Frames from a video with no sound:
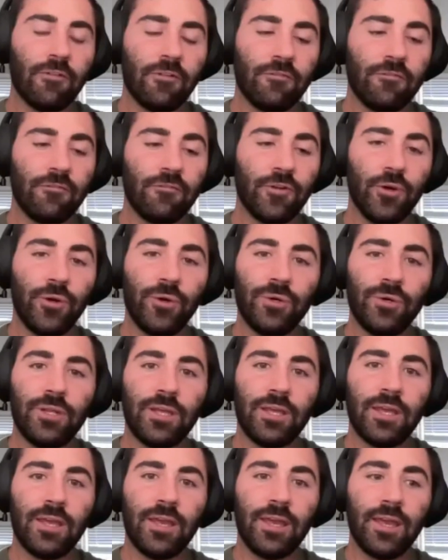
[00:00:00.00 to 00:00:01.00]
Food,
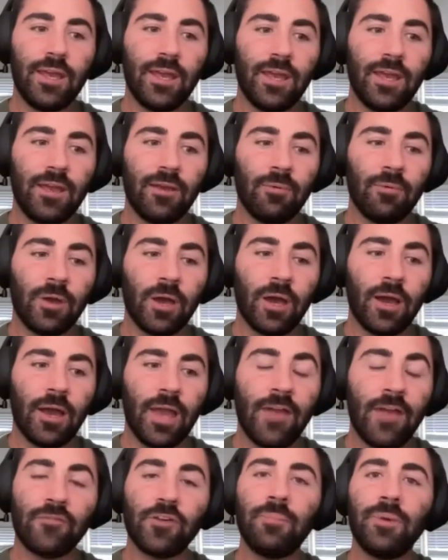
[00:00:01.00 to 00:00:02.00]

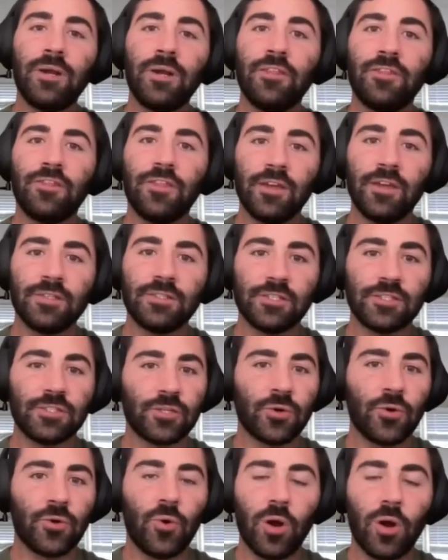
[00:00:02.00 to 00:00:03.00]
everybody thinks it's
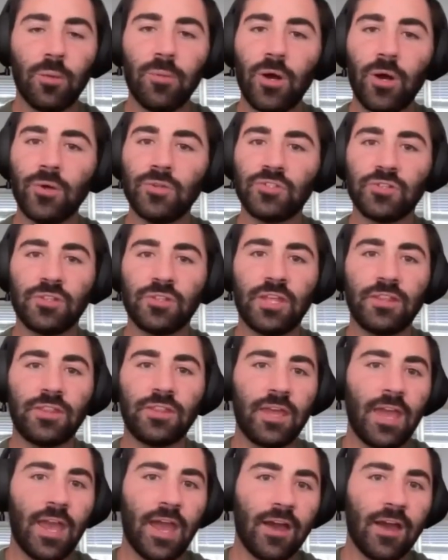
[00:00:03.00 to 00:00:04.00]
their hormones, or that
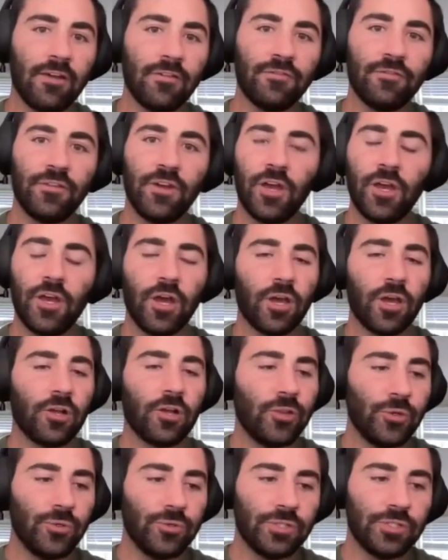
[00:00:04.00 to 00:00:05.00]
they have a
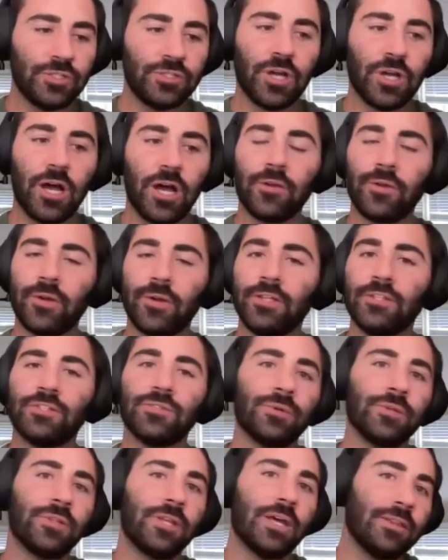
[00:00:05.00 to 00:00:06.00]
gluten intolerance,
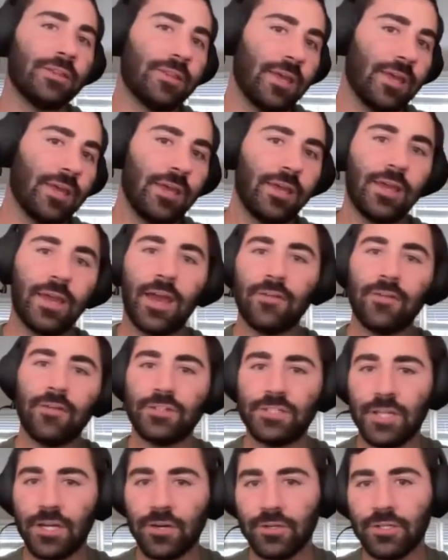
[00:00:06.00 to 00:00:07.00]
or that they have a
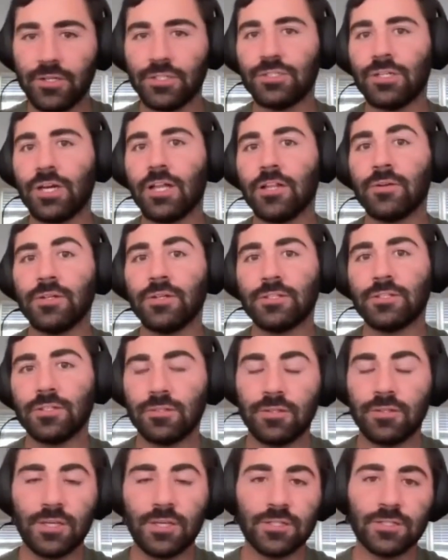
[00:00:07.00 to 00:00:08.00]
dairy intolerance.
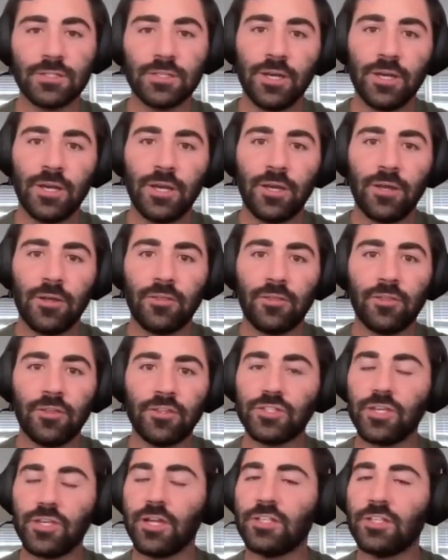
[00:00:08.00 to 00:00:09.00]
The
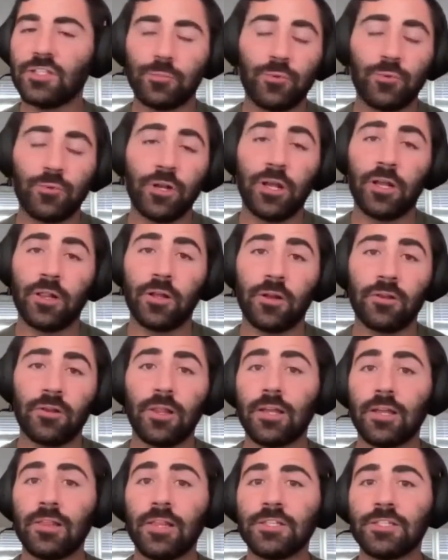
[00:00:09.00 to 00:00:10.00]
studies are pretty clear.
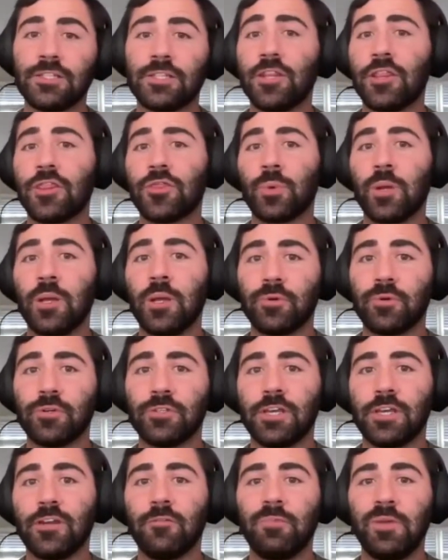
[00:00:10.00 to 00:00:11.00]
Like less than
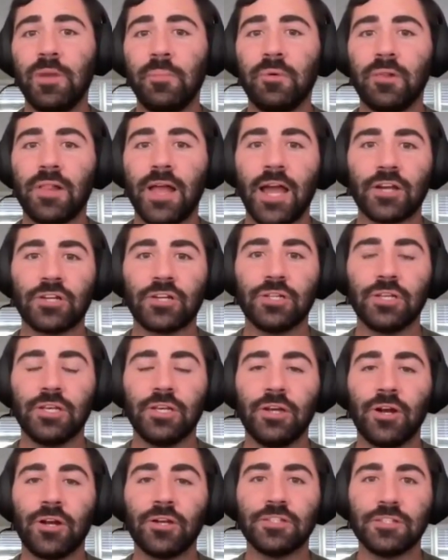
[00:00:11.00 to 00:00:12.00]
3% of people
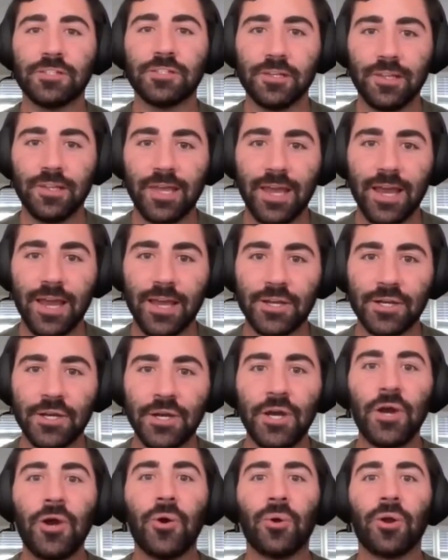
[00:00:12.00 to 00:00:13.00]
actually are celiac
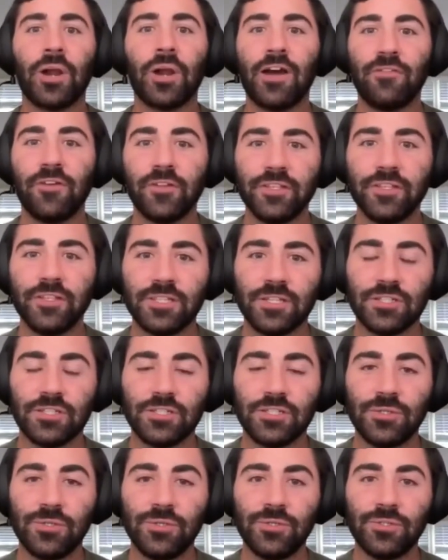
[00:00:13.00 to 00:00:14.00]
or have all these
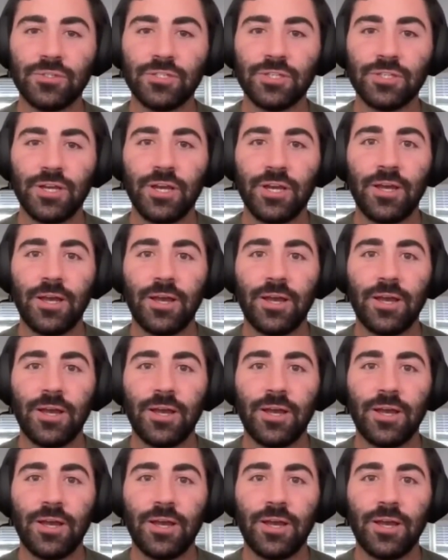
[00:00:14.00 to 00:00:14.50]
issues.